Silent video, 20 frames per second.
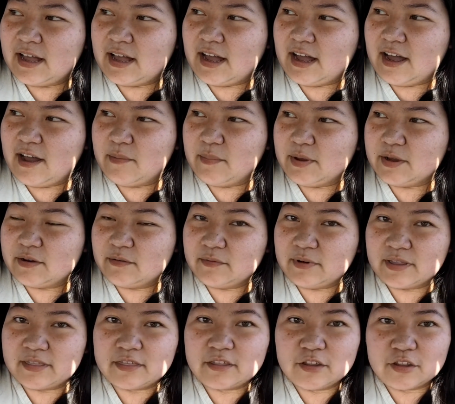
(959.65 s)

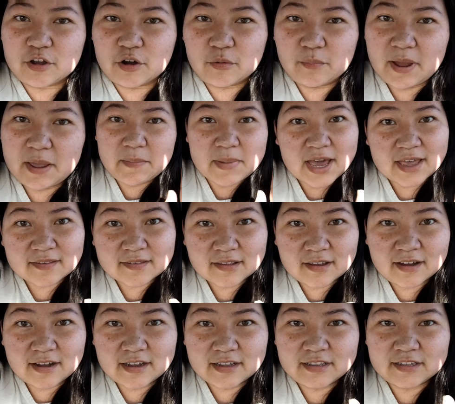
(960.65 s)
With, you know,
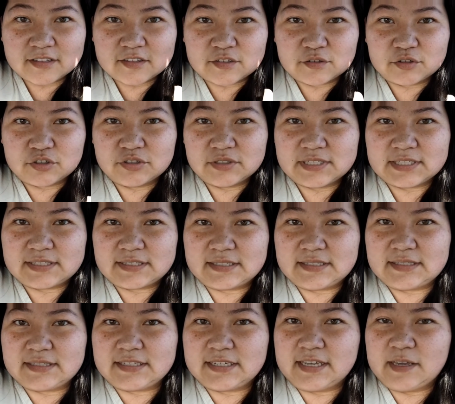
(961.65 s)
mask on and social
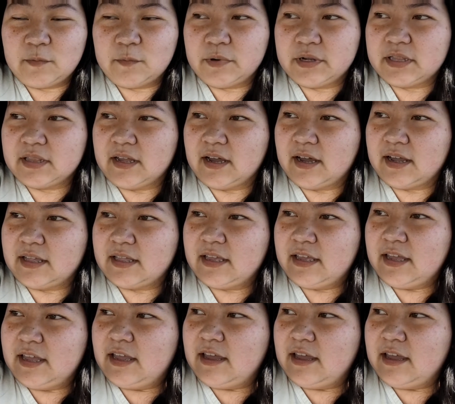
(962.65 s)
distancing and whatnot.